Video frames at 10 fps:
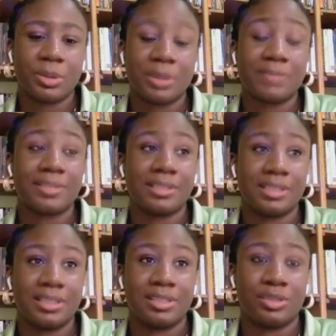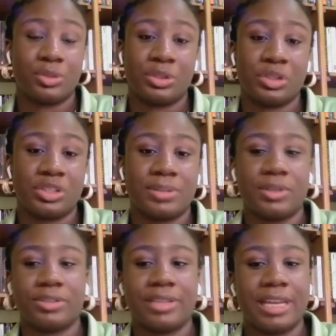why we're even in this situation is
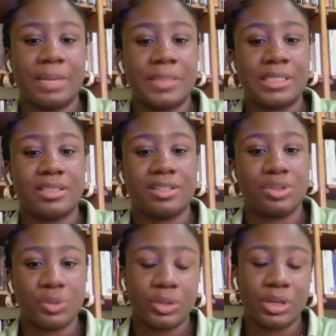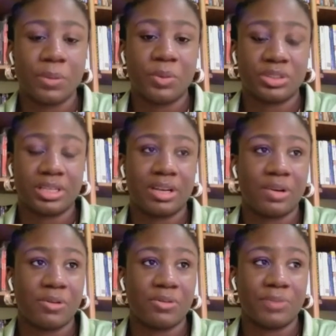because the NNPC is the sole importer
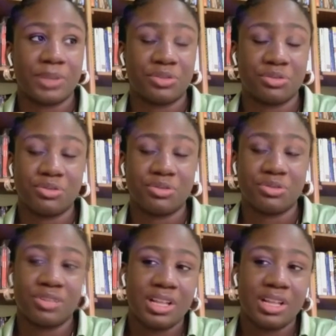of petrol.